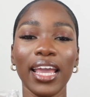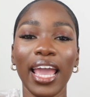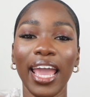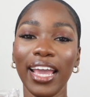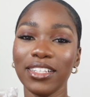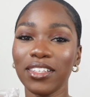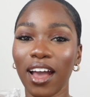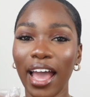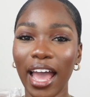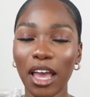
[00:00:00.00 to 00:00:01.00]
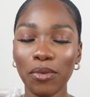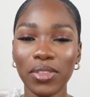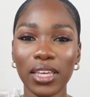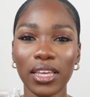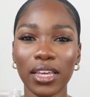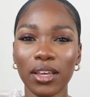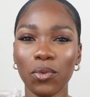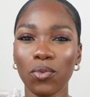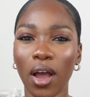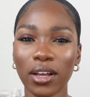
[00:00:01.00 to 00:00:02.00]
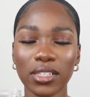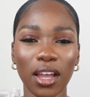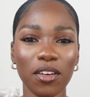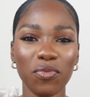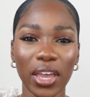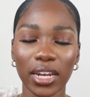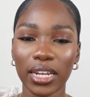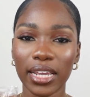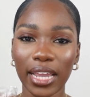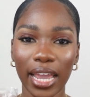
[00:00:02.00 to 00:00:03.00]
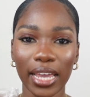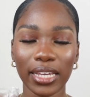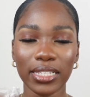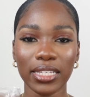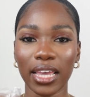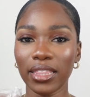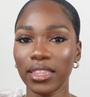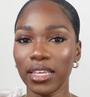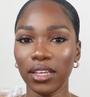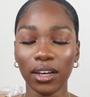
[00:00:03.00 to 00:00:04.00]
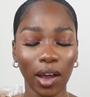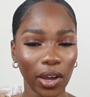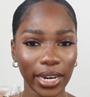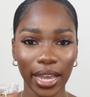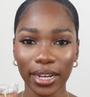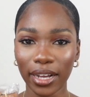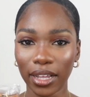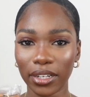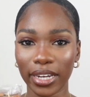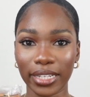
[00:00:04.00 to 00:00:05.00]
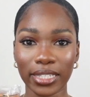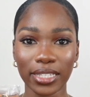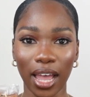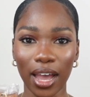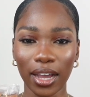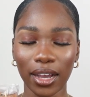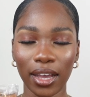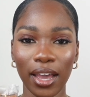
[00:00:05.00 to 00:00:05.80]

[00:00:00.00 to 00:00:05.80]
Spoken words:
hey, do y'all have the Rockstar Vanity case in the cognac color in stock?